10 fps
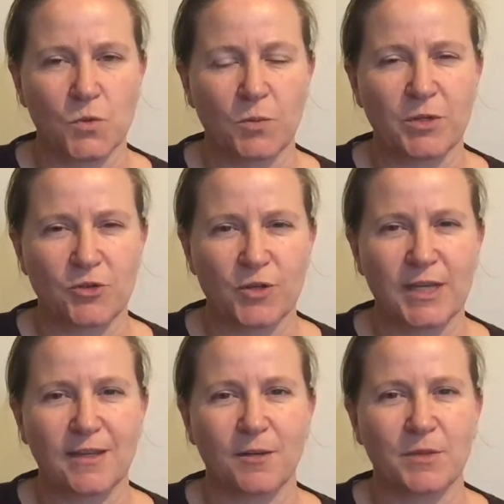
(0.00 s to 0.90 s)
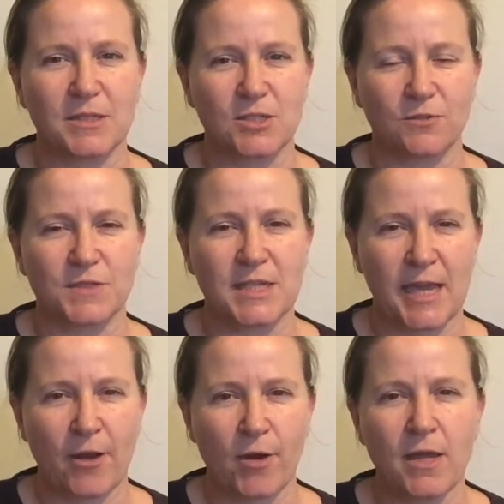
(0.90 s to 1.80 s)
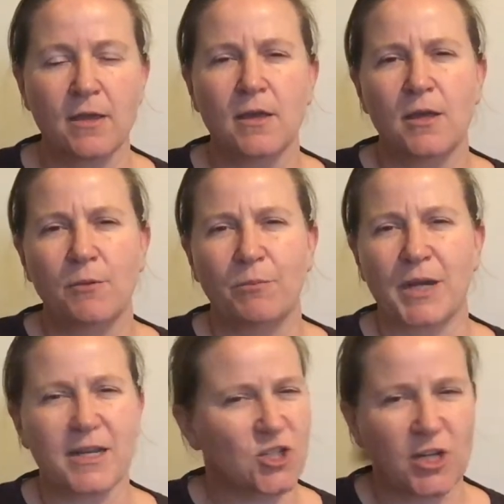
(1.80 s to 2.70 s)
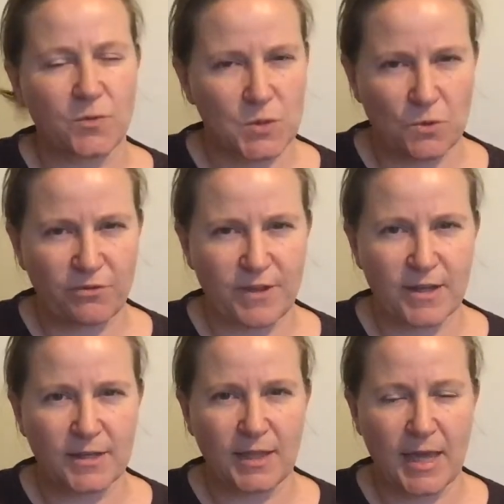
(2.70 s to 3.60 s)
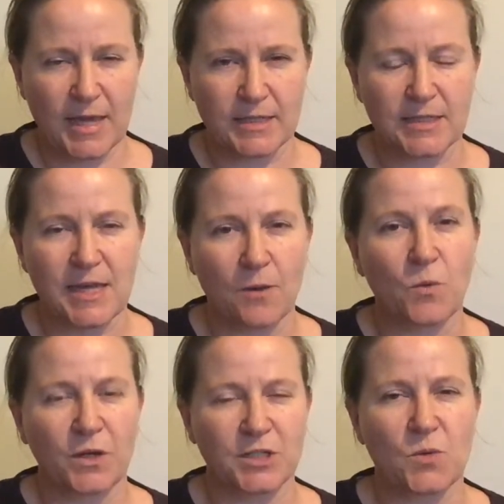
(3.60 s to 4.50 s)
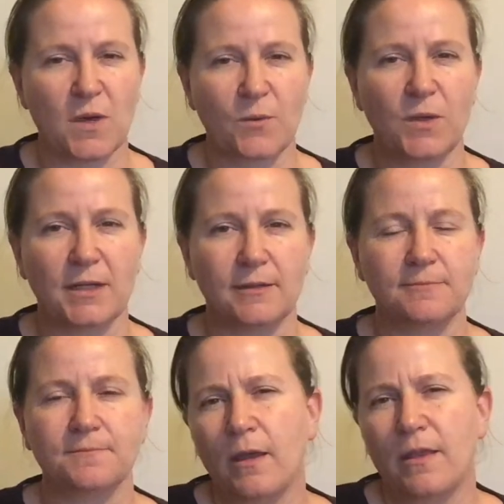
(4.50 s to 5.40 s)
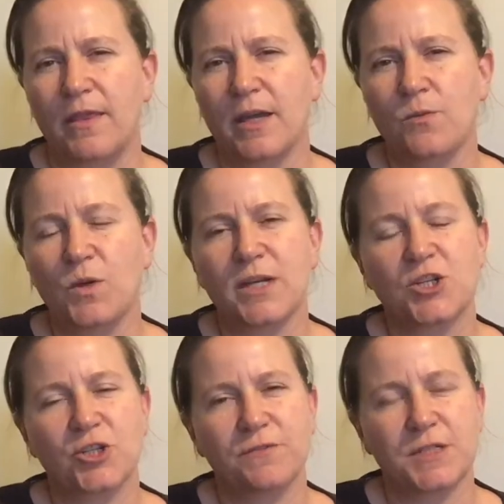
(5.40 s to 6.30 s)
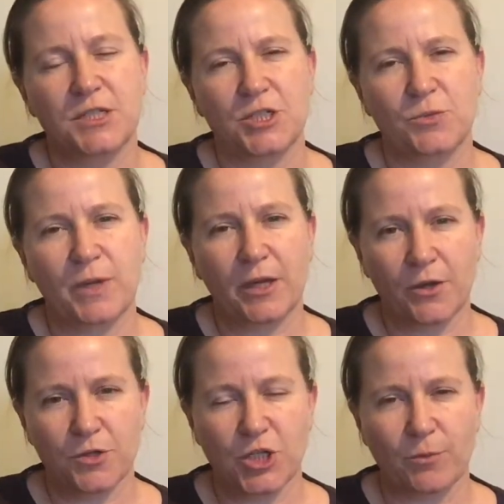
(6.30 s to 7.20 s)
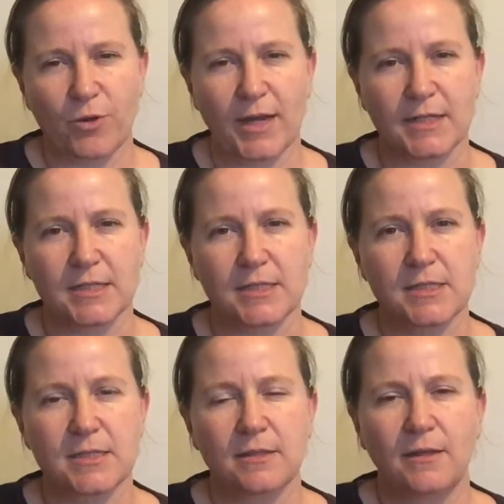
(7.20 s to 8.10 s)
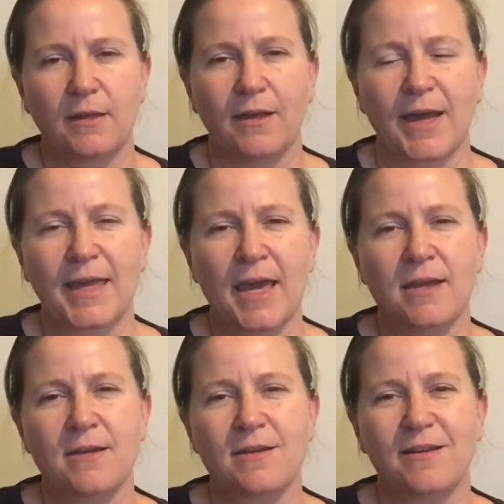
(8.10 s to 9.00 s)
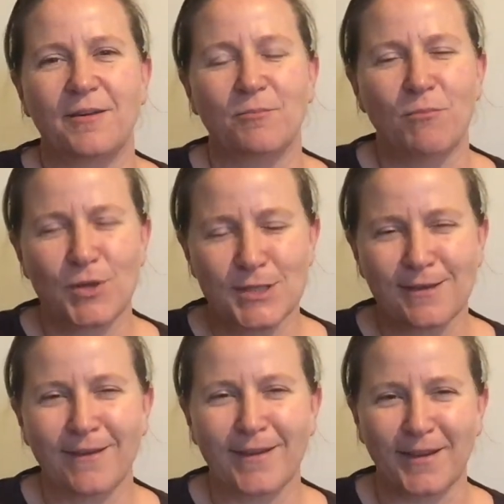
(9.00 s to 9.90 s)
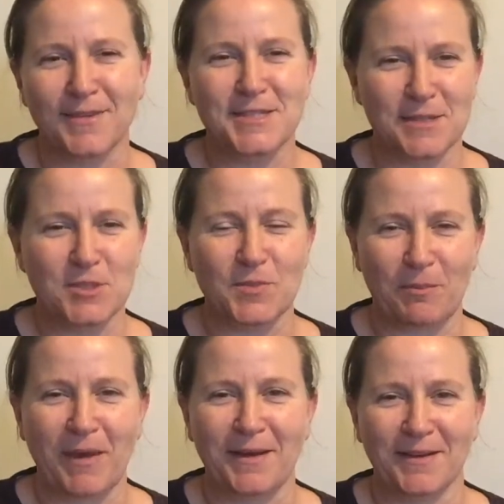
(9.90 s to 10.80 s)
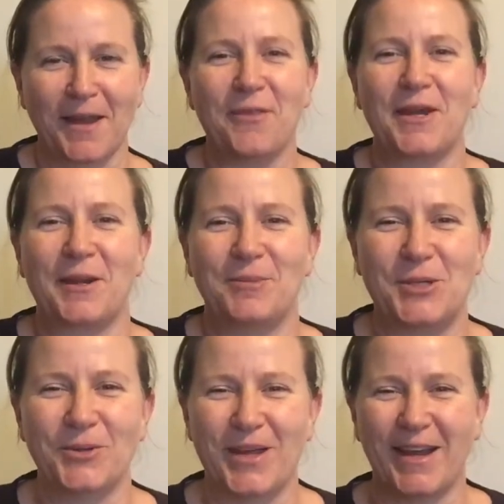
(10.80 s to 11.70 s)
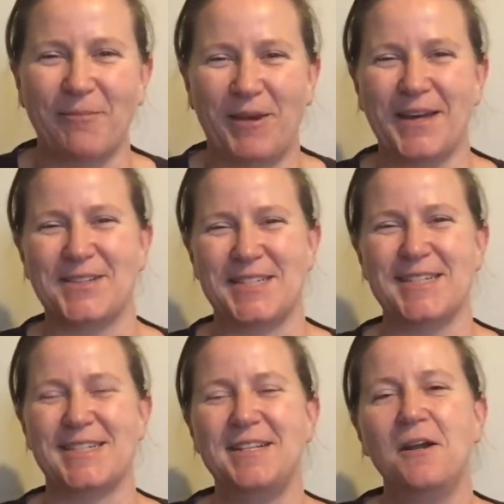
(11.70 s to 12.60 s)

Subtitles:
were a bit tricky and a bit sort of scary, but actually it was all fine in the end. That worked quite well. Then when I shifted to do my coaching practice, again, most likely, and this seems to be a pattern now that I'm talking about it,